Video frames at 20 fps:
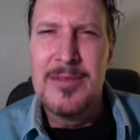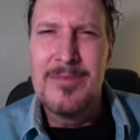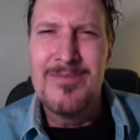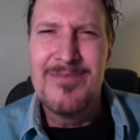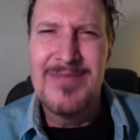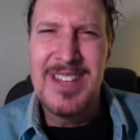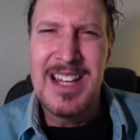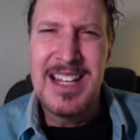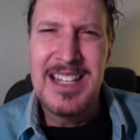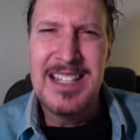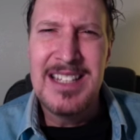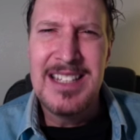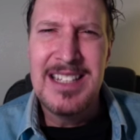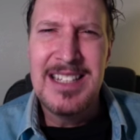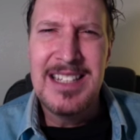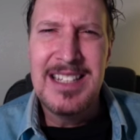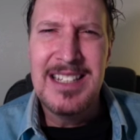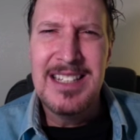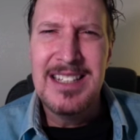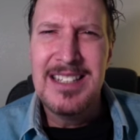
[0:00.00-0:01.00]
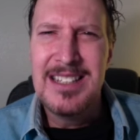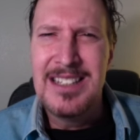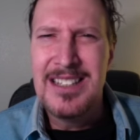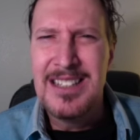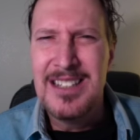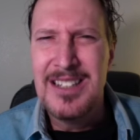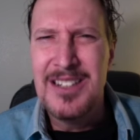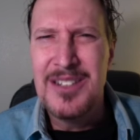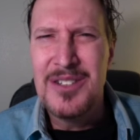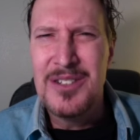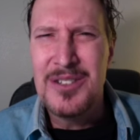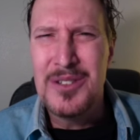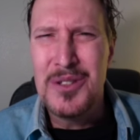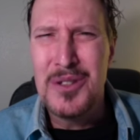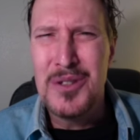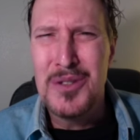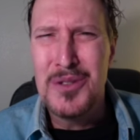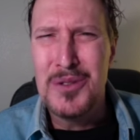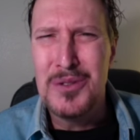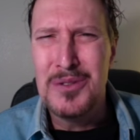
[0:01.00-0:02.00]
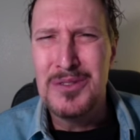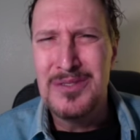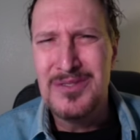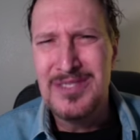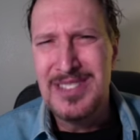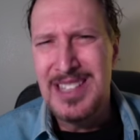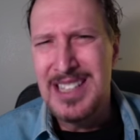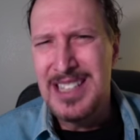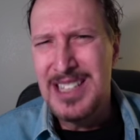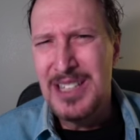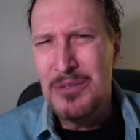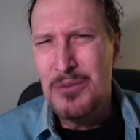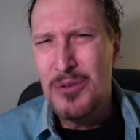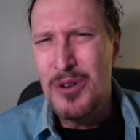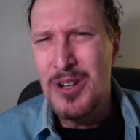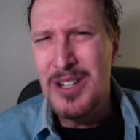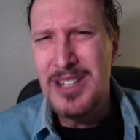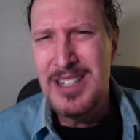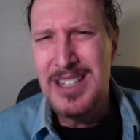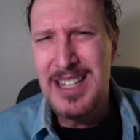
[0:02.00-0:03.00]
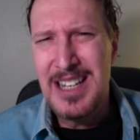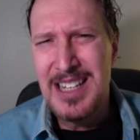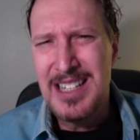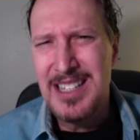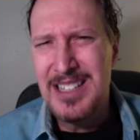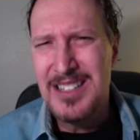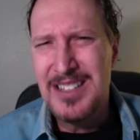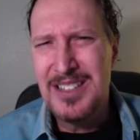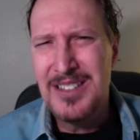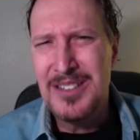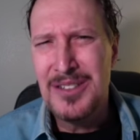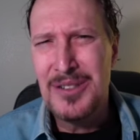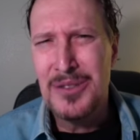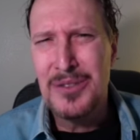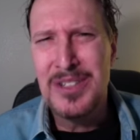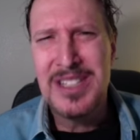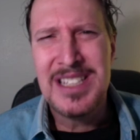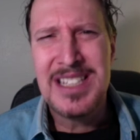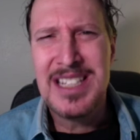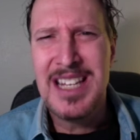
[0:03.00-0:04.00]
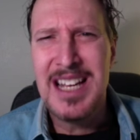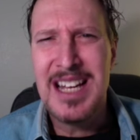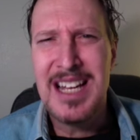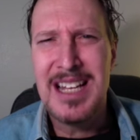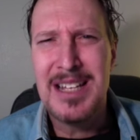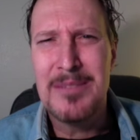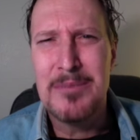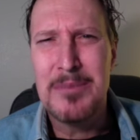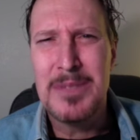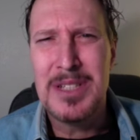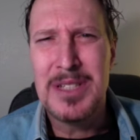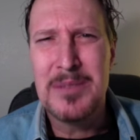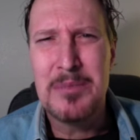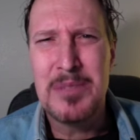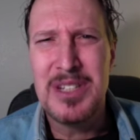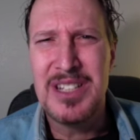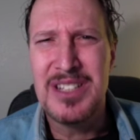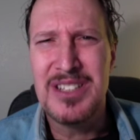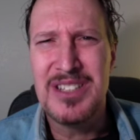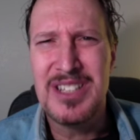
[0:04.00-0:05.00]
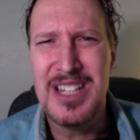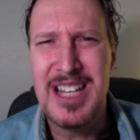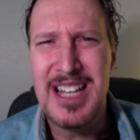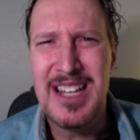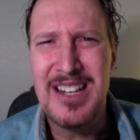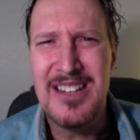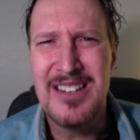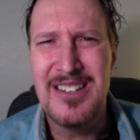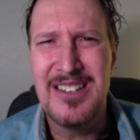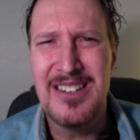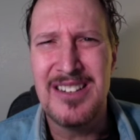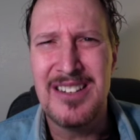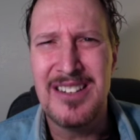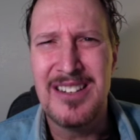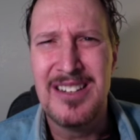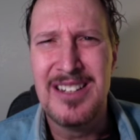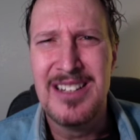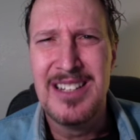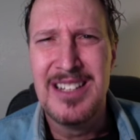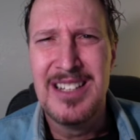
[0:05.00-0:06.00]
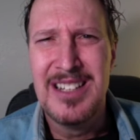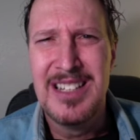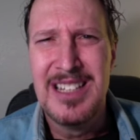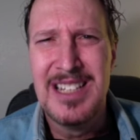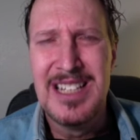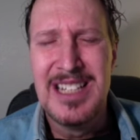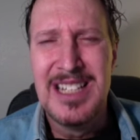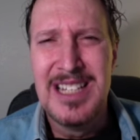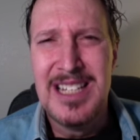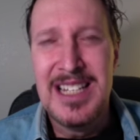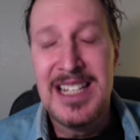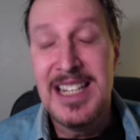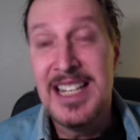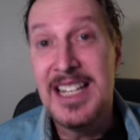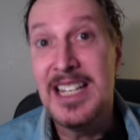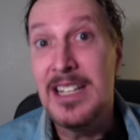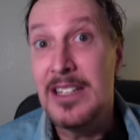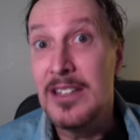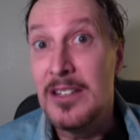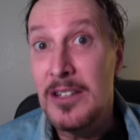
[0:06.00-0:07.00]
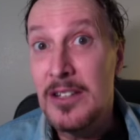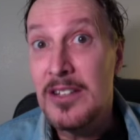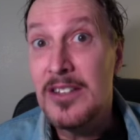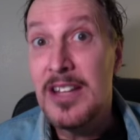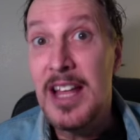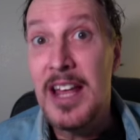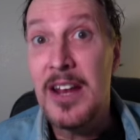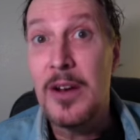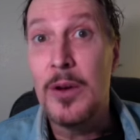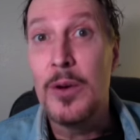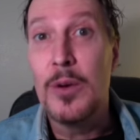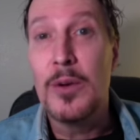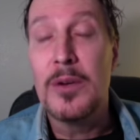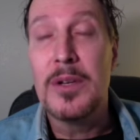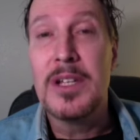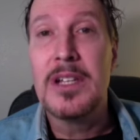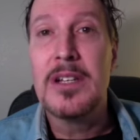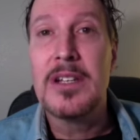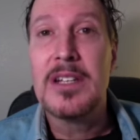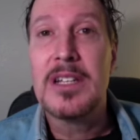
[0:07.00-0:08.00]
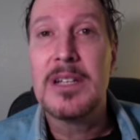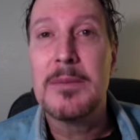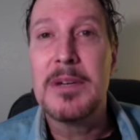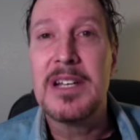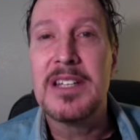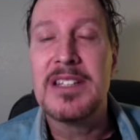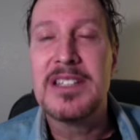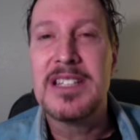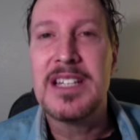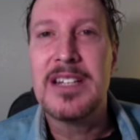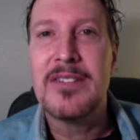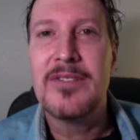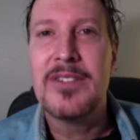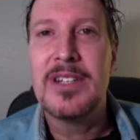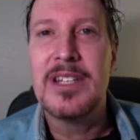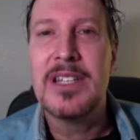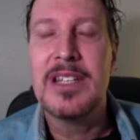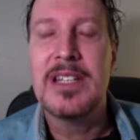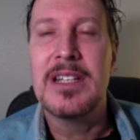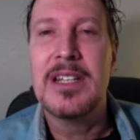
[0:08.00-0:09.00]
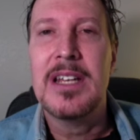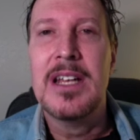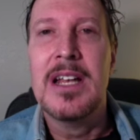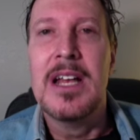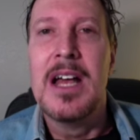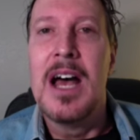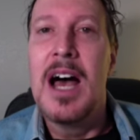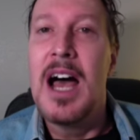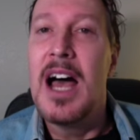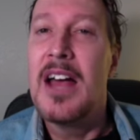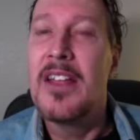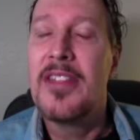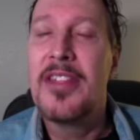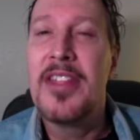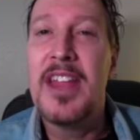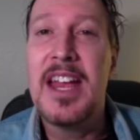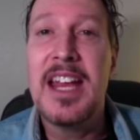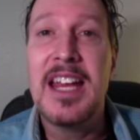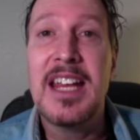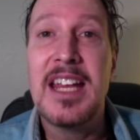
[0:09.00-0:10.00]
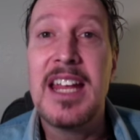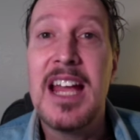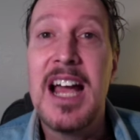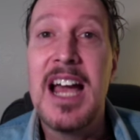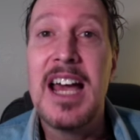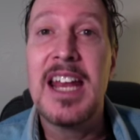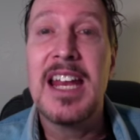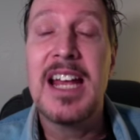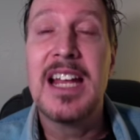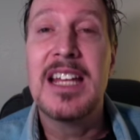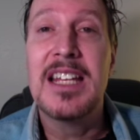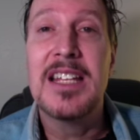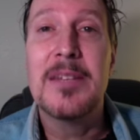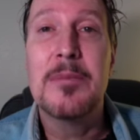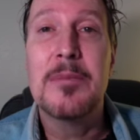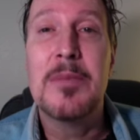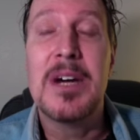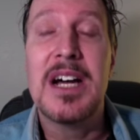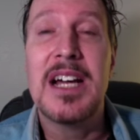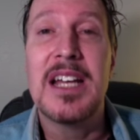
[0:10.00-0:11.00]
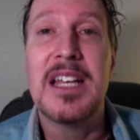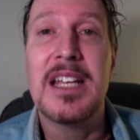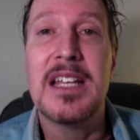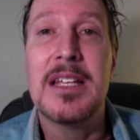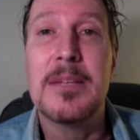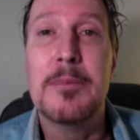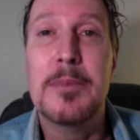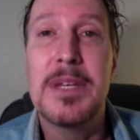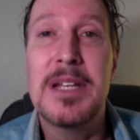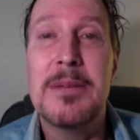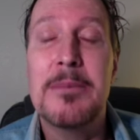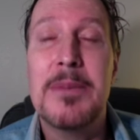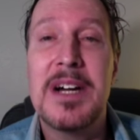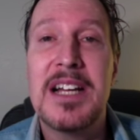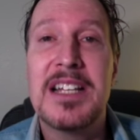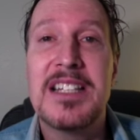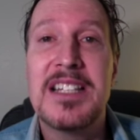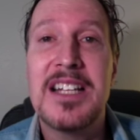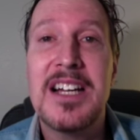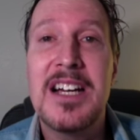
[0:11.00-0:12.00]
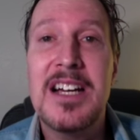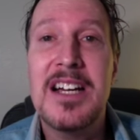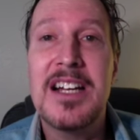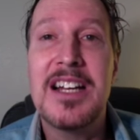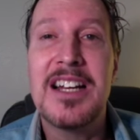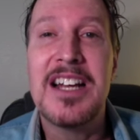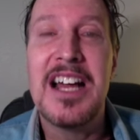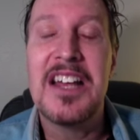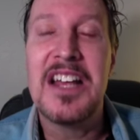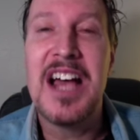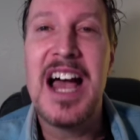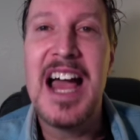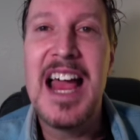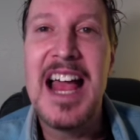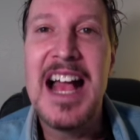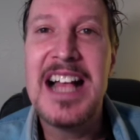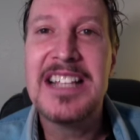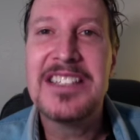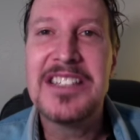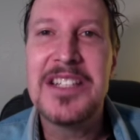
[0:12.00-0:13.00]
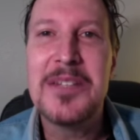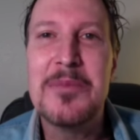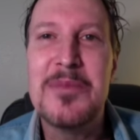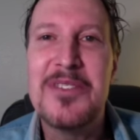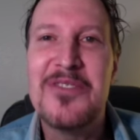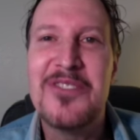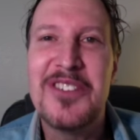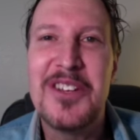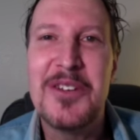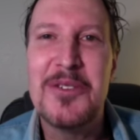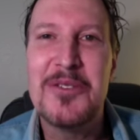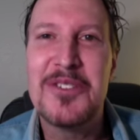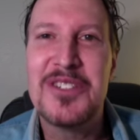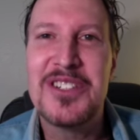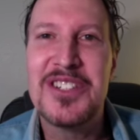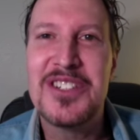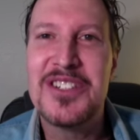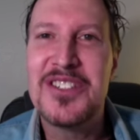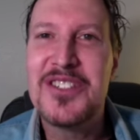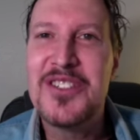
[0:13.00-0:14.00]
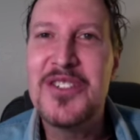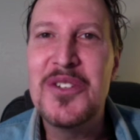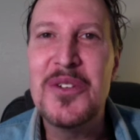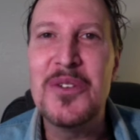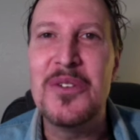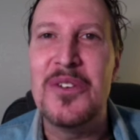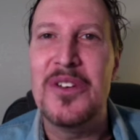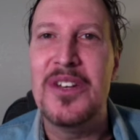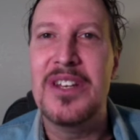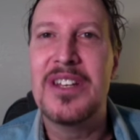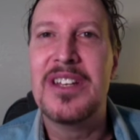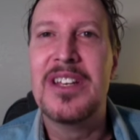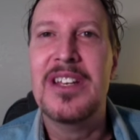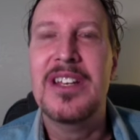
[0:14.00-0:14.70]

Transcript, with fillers: 90 years old, 91, 92, this guy must be a janitor. He didn't look that old. He looked about 70. And I thank God I lit my bit my tongue. I asked him if he was a student,